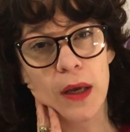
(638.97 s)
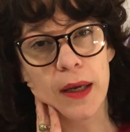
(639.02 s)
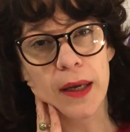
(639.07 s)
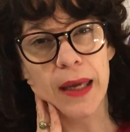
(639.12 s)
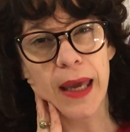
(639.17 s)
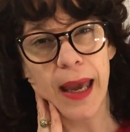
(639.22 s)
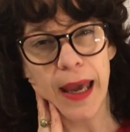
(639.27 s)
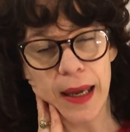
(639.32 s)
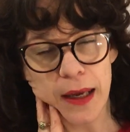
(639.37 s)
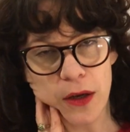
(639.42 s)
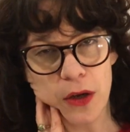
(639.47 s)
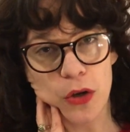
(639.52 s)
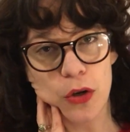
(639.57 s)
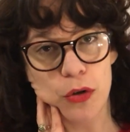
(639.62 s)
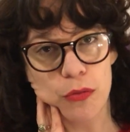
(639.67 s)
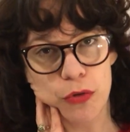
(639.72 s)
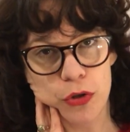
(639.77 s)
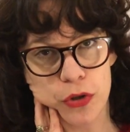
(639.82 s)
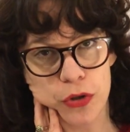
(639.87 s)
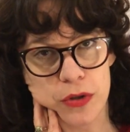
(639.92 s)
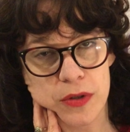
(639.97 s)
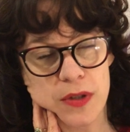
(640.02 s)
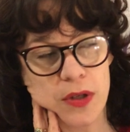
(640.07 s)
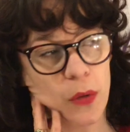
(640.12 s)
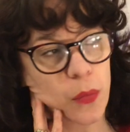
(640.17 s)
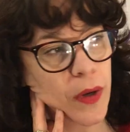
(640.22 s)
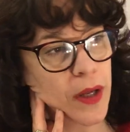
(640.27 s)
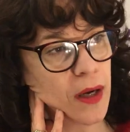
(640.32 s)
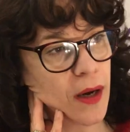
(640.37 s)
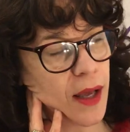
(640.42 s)
Kangaroo. So
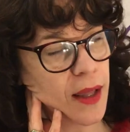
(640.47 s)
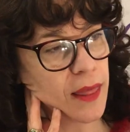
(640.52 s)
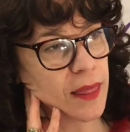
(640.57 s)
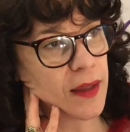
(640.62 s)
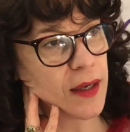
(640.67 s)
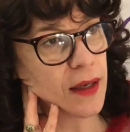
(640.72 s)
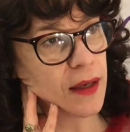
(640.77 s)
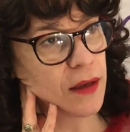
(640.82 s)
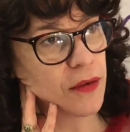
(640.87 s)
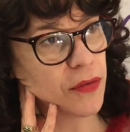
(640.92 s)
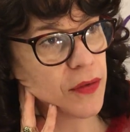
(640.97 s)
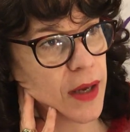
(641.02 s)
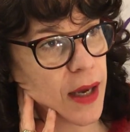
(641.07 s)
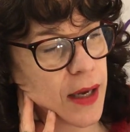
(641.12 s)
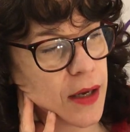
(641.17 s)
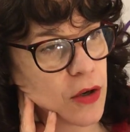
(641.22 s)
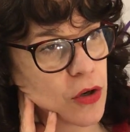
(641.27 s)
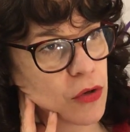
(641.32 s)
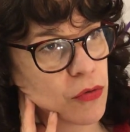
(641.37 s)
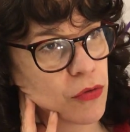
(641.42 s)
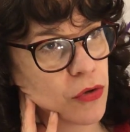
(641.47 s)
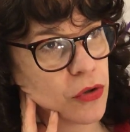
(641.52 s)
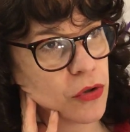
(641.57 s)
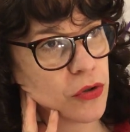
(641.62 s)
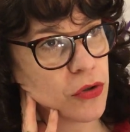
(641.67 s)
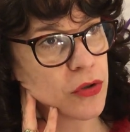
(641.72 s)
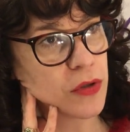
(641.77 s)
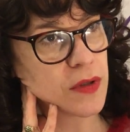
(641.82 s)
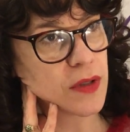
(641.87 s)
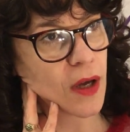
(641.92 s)
when I think of
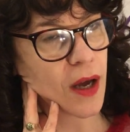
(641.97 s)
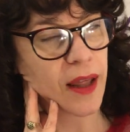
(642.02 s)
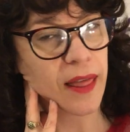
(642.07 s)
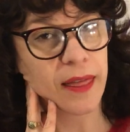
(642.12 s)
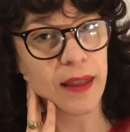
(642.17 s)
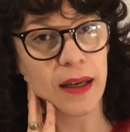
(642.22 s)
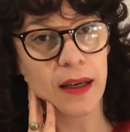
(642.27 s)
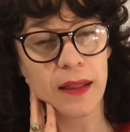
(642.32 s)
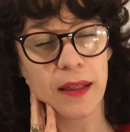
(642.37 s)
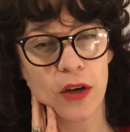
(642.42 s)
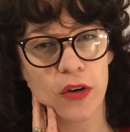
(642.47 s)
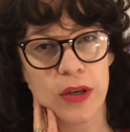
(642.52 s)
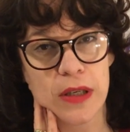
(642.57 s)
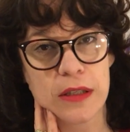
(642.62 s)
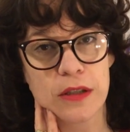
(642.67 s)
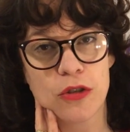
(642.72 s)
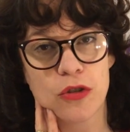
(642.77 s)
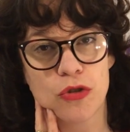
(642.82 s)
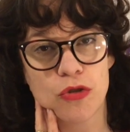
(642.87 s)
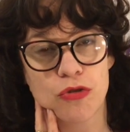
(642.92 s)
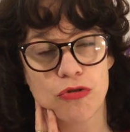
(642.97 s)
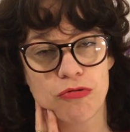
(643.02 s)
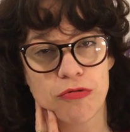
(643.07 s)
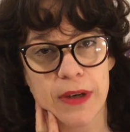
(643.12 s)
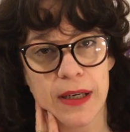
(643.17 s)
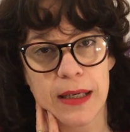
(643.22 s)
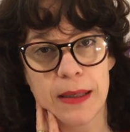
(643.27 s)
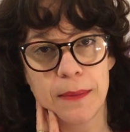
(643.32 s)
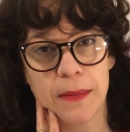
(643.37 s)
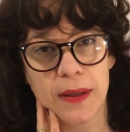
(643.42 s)
kangaroos, I think they're
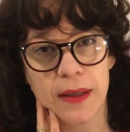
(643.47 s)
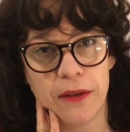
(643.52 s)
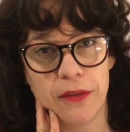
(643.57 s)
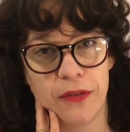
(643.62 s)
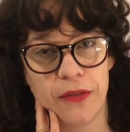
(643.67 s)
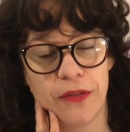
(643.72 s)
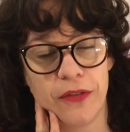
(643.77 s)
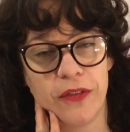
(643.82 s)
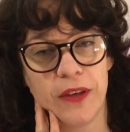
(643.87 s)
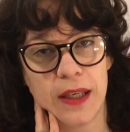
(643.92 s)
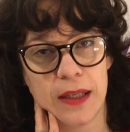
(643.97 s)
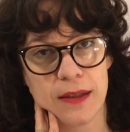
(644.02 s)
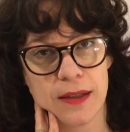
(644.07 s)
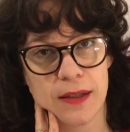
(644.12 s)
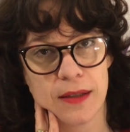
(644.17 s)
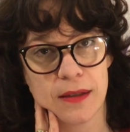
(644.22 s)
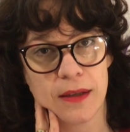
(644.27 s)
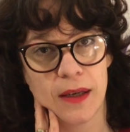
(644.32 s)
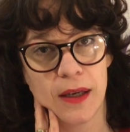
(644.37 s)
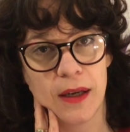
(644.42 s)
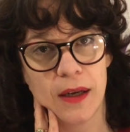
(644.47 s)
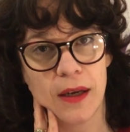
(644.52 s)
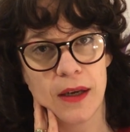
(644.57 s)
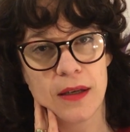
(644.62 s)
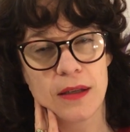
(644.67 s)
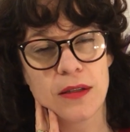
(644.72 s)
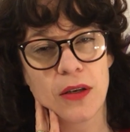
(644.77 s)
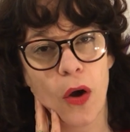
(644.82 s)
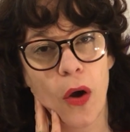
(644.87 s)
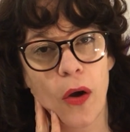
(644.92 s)
extremely fit.
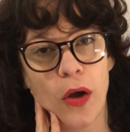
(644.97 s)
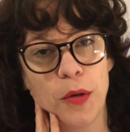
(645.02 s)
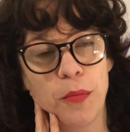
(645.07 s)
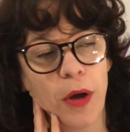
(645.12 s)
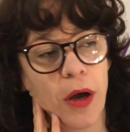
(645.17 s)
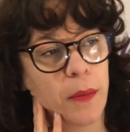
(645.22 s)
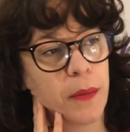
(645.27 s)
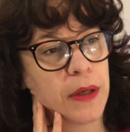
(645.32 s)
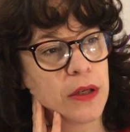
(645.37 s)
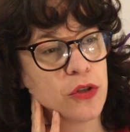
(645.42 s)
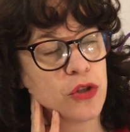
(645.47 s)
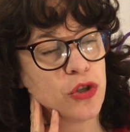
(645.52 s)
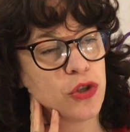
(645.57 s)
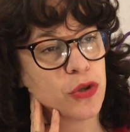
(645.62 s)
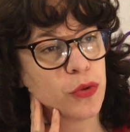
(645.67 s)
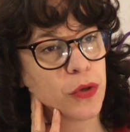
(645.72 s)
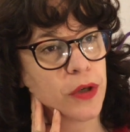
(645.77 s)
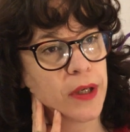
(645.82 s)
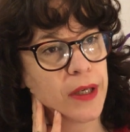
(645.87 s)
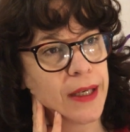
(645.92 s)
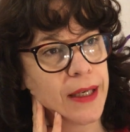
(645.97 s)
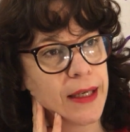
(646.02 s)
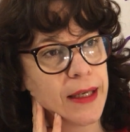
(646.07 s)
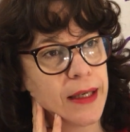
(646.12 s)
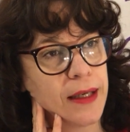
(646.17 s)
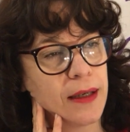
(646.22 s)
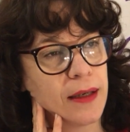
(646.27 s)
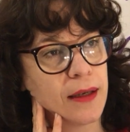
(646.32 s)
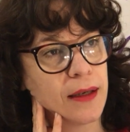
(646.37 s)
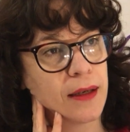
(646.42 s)
So I'd probably do it
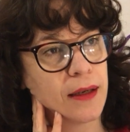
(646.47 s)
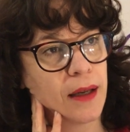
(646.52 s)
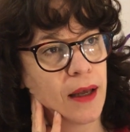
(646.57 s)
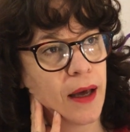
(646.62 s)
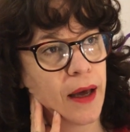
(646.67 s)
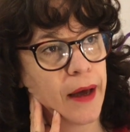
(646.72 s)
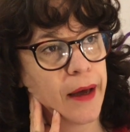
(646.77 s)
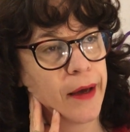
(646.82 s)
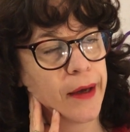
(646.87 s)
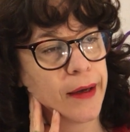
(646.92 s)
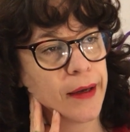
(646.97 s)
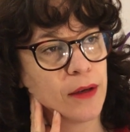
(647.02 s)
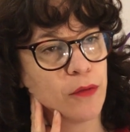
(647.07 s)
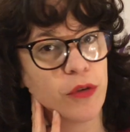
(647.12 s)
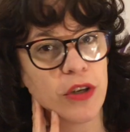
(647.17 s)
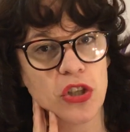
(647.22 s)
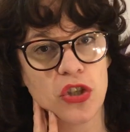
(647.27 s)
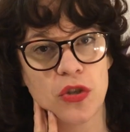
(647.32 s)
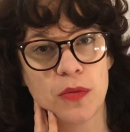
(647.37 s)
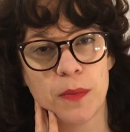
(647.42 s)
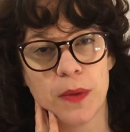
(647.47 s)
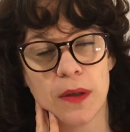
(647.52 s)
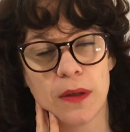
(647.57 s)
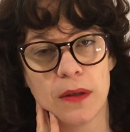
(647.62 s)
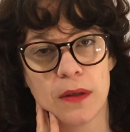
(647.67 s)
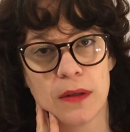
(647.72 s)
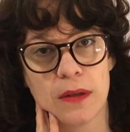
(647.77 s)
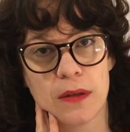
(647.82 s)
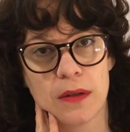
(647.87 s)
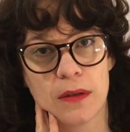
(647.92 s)
in a
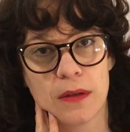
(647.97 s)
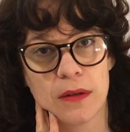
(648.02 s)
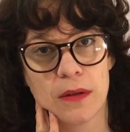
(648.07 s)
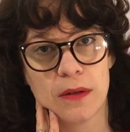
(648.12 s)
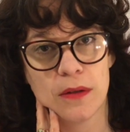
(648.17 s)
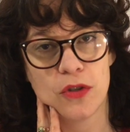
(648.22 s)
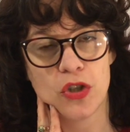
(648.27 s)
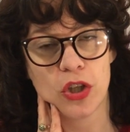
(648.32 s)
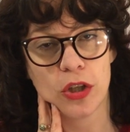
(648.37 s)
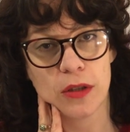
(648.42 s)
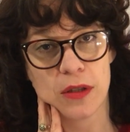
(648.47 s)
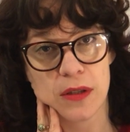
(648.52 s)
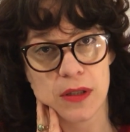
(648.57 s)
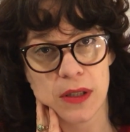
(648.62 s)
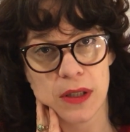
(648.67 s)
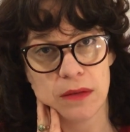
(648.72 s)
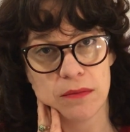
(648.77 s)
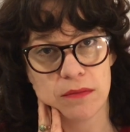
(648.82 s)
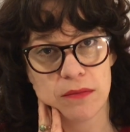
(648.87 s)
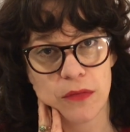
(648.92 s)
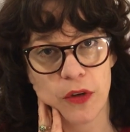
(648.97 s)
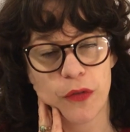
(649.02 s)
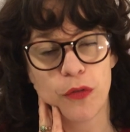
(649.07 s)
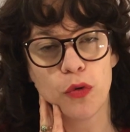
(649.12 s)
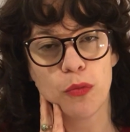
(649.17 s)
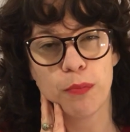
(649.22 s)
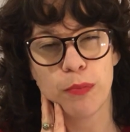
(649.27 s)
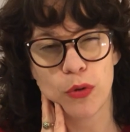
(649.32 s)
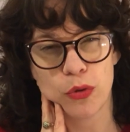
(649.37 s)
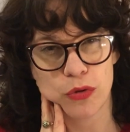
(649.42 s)
Richmond jersey, a
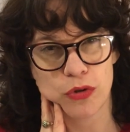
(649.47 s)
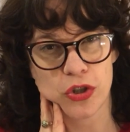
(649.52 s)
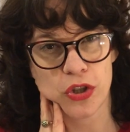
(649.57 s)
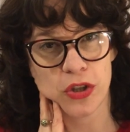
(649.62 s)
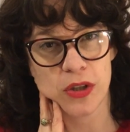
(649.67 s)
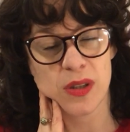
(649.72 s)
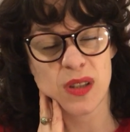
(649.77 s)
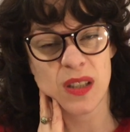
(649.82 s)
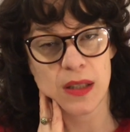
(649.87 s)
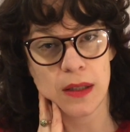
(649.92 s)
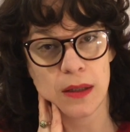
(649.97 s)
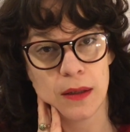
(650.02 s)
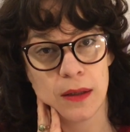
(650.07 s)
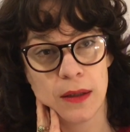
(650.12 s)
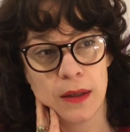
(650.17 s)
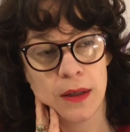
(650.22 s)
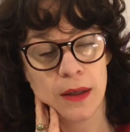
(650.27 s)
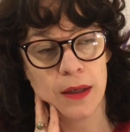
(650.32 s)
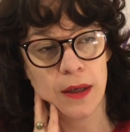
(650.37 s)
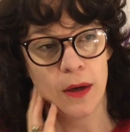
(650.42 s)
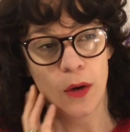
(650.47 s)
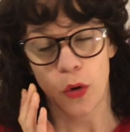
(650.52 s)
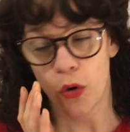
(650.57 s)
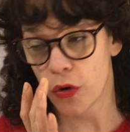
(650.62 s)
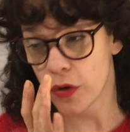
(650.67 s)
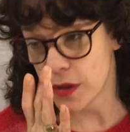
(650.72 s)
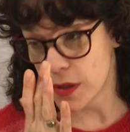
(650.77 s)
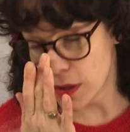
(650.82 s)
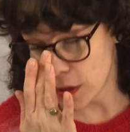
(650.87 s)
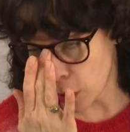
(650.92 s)
football jersey,
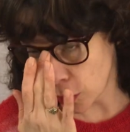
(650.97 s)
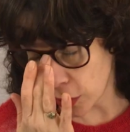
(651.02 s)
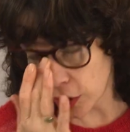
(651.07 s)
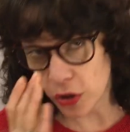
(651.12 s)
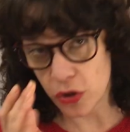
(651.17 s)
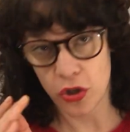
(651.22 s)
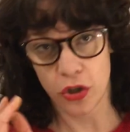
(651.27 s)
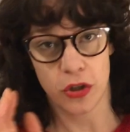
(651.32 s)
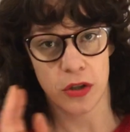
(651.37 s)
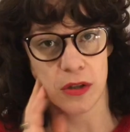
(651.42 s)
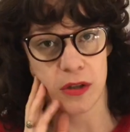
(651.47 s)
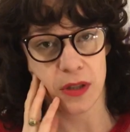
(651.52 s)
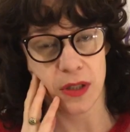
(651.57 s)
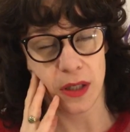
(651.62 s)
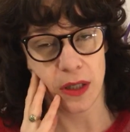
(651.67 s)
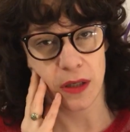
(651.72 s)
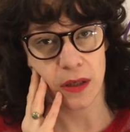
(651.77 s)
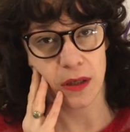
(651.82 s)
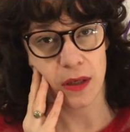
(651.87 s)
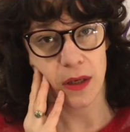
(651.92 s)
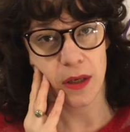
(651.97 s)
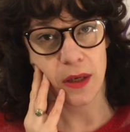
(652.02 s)
or a soccer jersey.